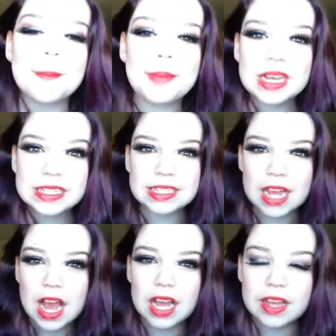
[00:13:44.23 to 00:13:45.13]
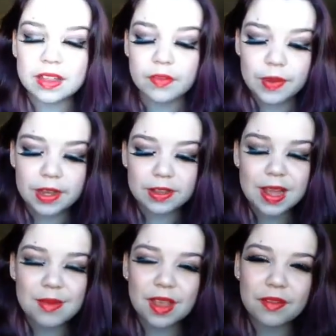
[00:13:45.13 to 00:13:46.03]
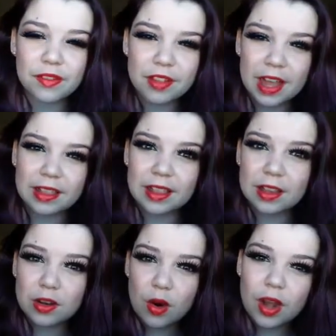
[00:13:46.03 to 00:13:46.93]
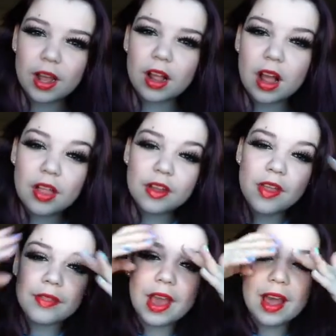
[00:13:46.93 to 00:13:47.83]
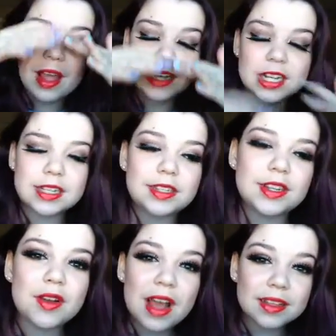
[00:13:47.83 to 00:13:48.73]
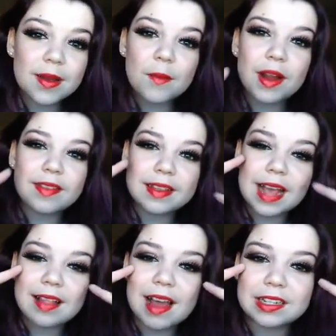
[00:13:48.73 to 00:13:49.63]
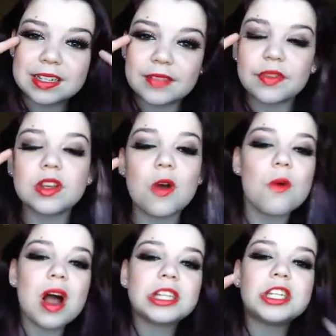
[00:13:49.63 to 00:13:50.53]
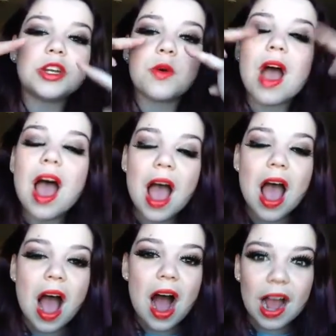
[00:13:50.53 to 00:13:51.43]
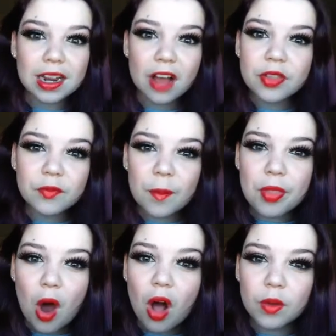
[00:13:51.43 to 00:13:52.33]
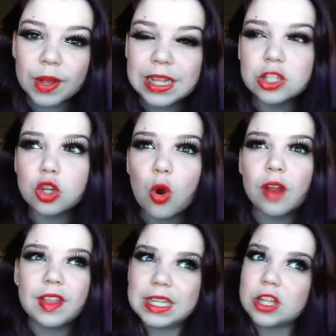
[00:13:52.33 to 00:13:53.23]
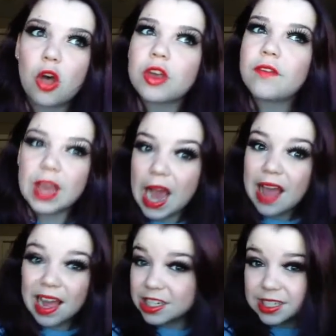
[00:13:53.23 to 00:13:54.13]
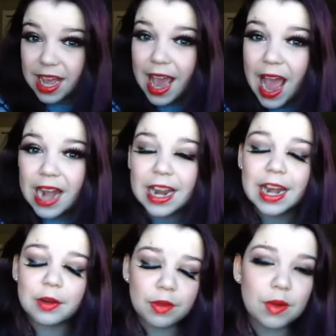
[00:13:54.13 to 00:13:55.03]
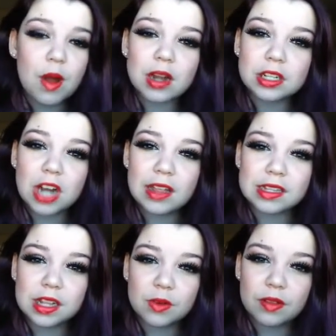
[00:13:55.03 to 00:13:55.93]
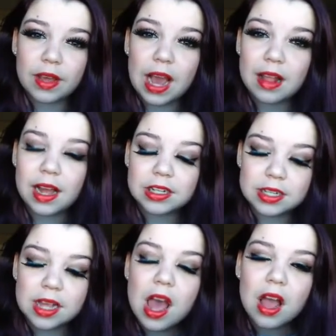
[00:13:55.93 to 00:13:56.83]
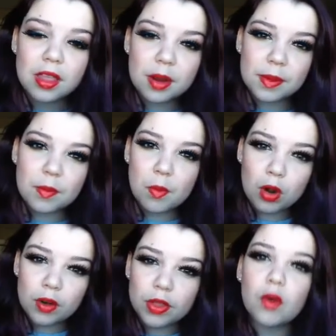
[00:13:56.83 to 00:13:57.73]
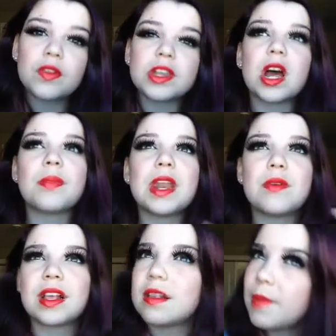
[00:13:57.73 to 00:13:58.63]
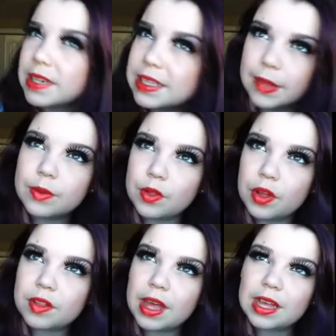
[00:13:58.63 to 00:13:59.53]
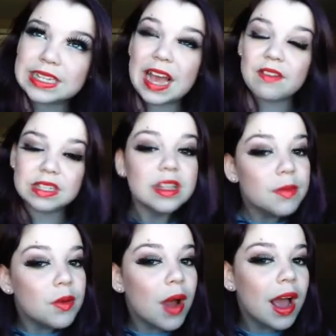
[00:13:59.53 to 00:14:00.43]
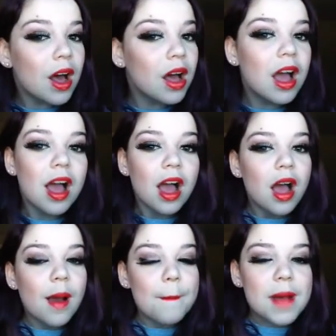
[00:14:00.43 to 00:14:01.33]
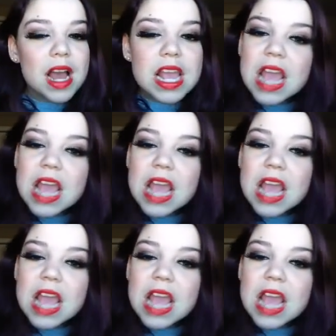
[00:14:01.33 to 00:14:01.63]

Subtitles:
But give this video a thumbs up if you like this tutorial. Other than the eyelashes, you don't have to wear these eyelashes if you don't want to. I got them from the Halloween store. These are the only fake eyelashes I had, and I really wanted to try this look with fake eyelashes. A little bit more over the top than I was expecting them to look like, because I haven't seen them in a while. But